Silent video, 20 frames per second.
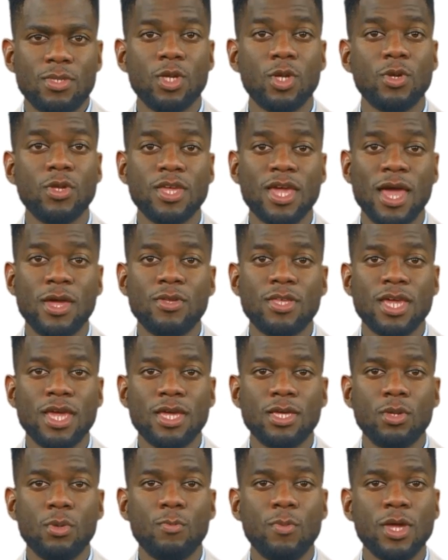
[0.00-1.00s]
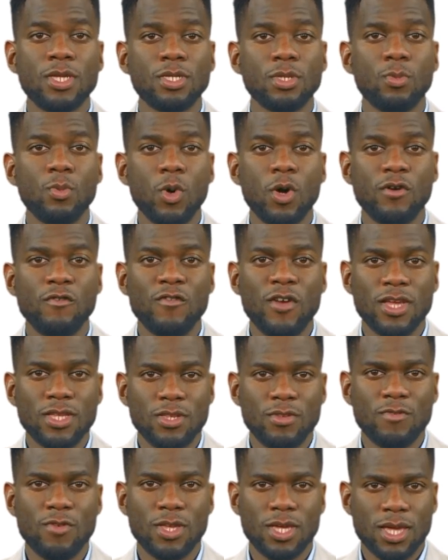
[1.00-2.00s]
You can allocate your budget more
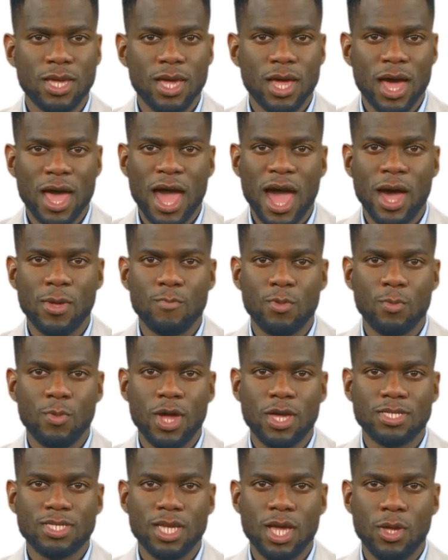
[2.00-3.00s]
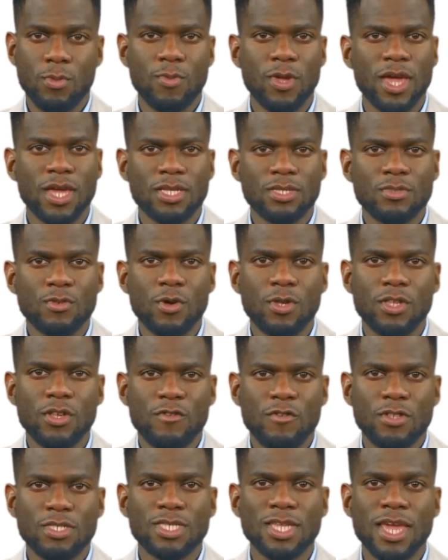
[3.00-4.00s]
effectively, optimize campaigns for
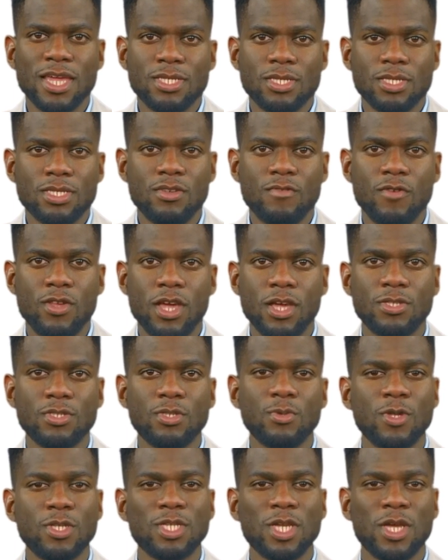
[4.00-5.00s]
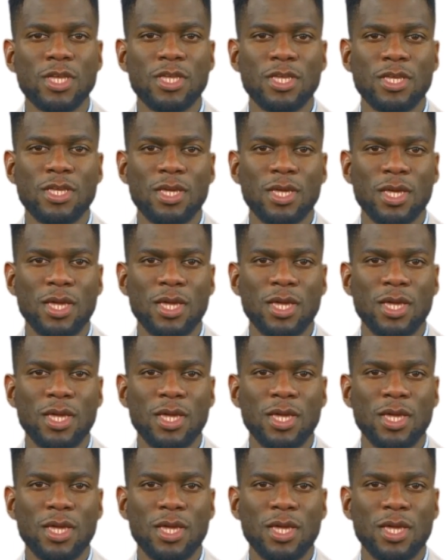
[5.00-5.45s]
different stages of the customer journey,